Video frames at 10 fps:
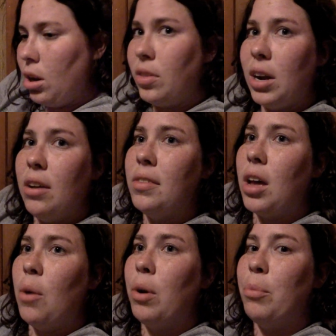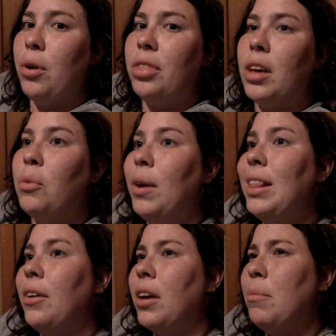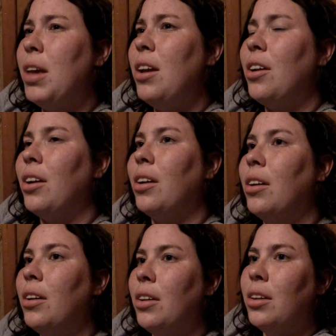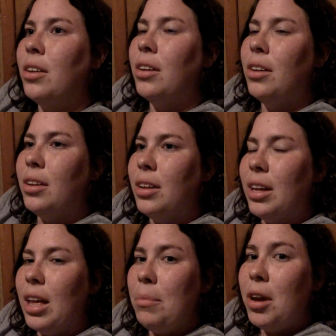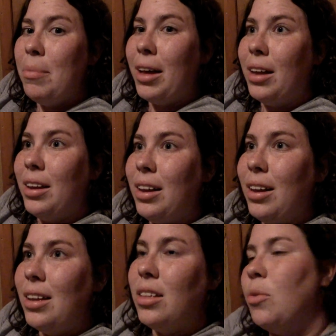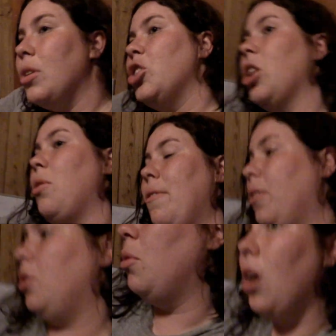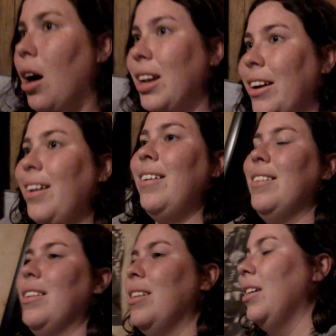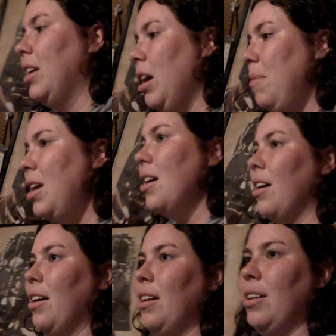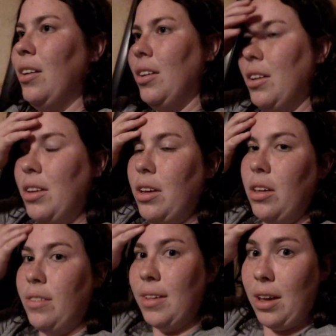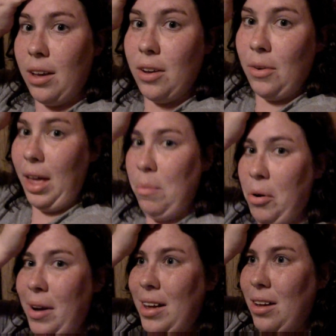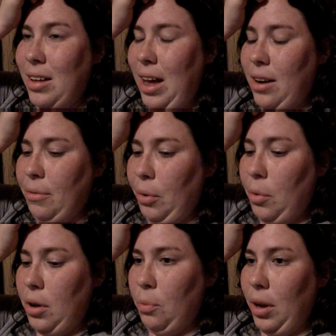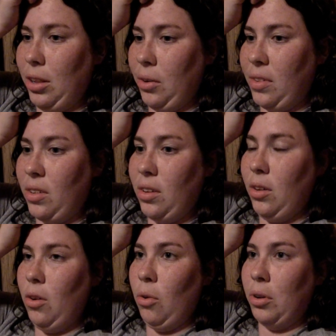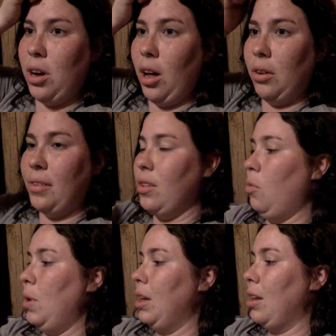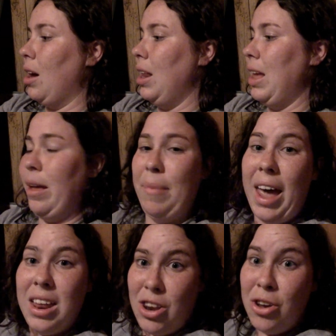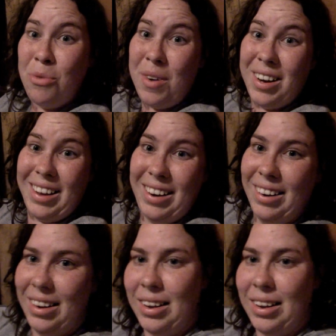And then I also got one more thing. Riddler, come here. Come here, buddy. You want to show off your new collar? Come here. So Emeril kind of ruined Riddler's old collar, so we got him a new one